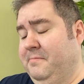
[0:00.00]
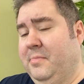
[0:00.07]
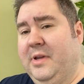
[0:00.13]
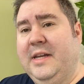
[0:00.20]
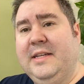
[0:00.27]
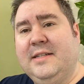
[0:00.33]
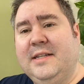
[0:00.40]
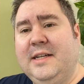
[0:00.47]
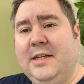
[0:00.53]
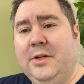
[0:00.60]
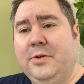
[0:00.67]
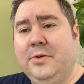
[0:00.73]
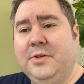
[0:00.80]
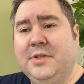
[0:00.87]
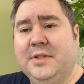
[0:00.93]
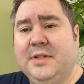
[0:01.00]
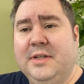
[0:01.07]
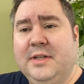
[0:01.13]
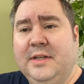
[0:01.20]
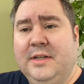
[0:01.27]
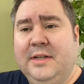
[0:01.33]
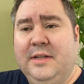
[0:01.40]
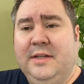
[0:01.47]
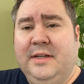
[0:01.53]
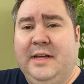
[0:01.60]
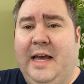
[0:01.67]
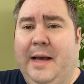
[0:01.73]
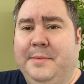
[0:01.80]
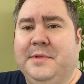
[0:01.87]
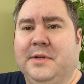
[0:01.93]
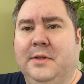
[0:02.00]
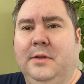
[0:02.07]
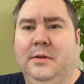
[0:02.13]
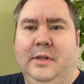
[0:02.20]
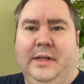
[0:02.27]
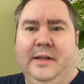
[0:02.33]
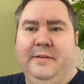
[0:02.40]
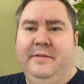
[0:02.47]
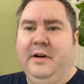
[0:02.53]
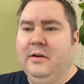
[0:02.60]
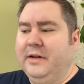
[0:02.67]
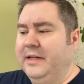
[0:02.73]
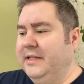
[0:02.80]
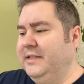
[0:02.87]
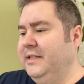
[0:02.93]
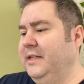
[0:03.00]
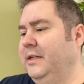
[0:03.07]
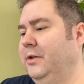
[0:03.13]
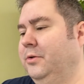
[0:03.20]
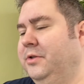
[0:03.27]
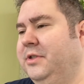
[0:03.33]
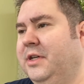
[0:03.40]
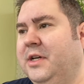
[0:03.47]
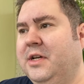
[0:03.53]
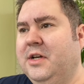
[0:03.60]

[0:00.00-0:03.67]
Easy to use, absolutely, very easy to use.